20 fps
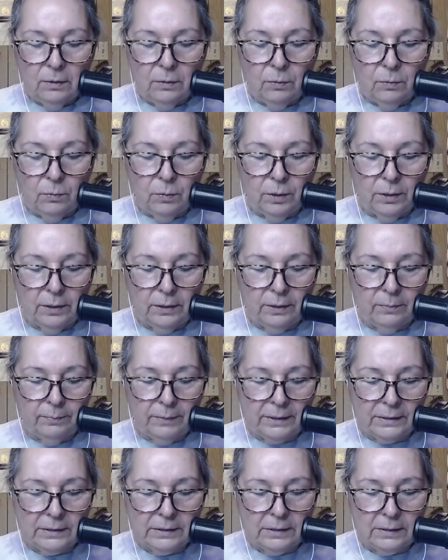one of the
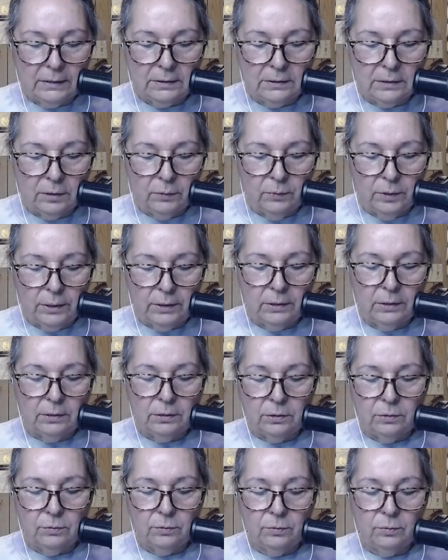best things that we can
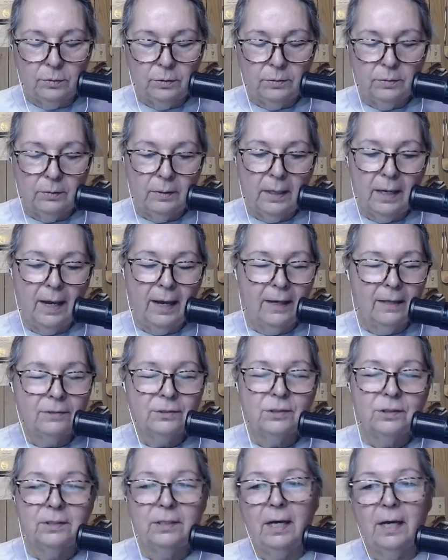do.
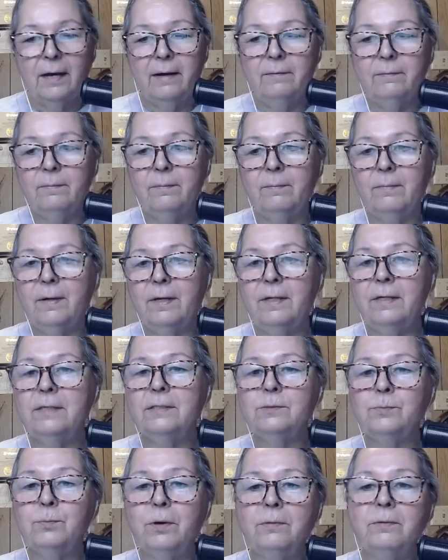Actually, I
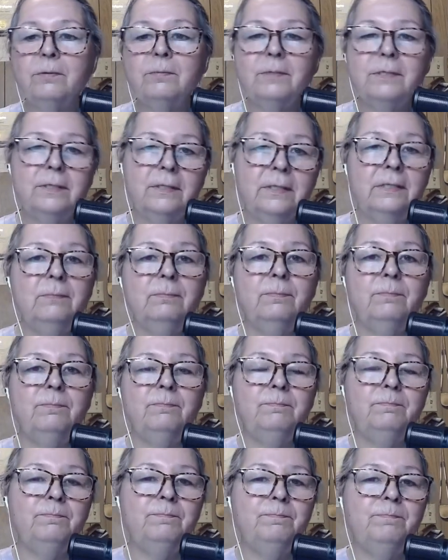it's probably the
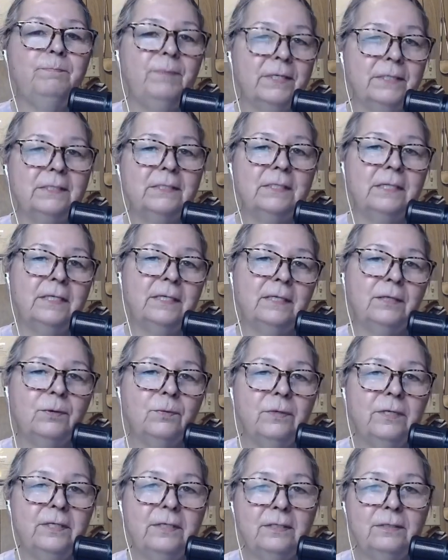best thing that
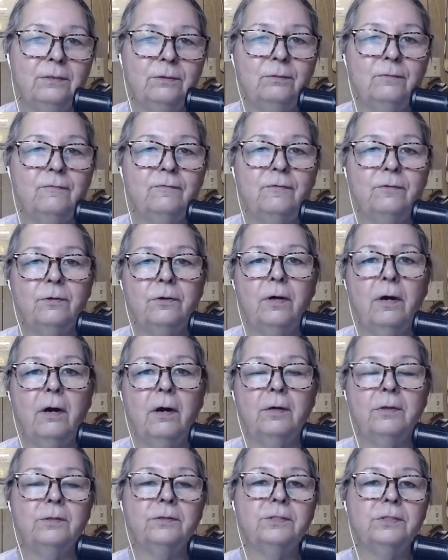we can do for
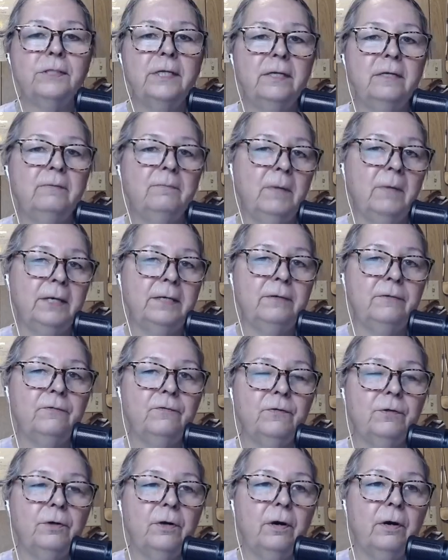our state of mind,
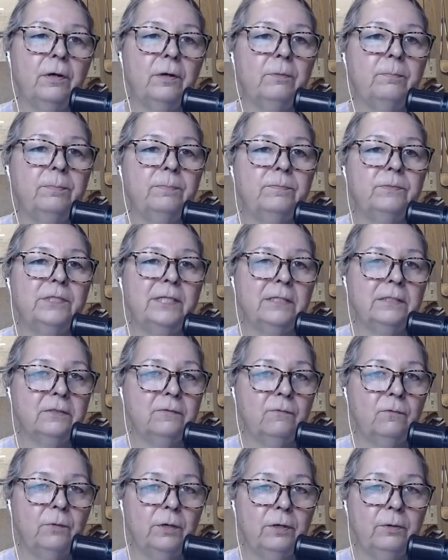for our sense
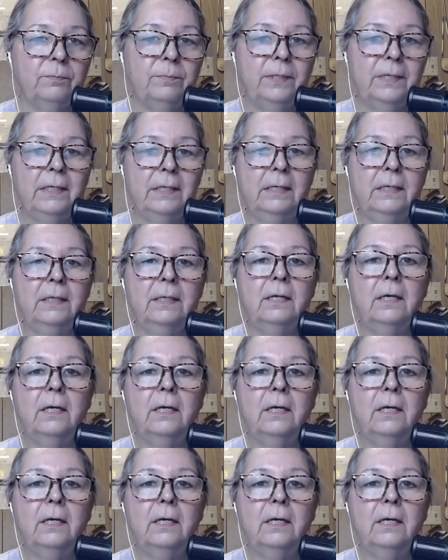of well-being.